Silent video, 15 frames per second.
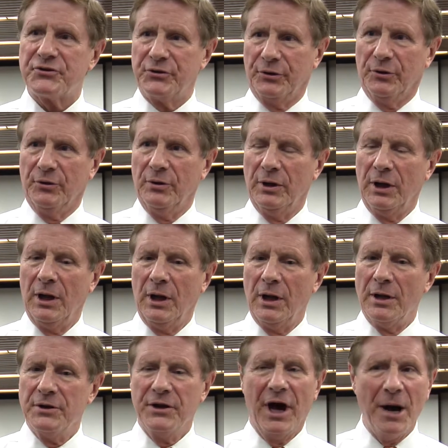to,
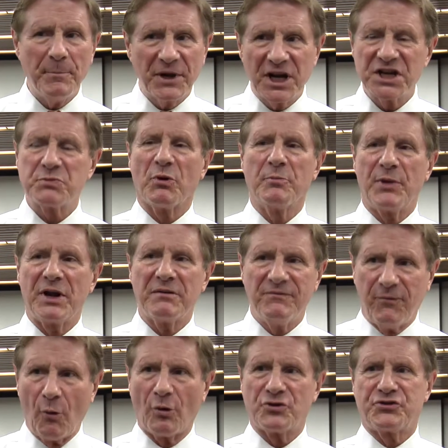not because we're being
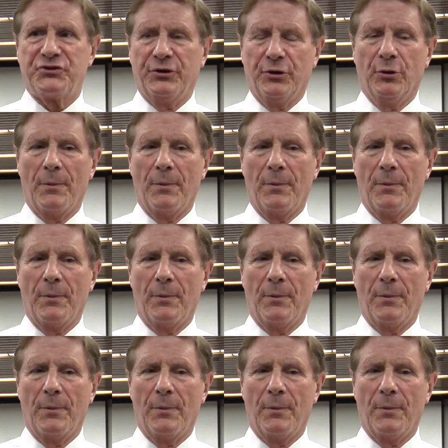forced to.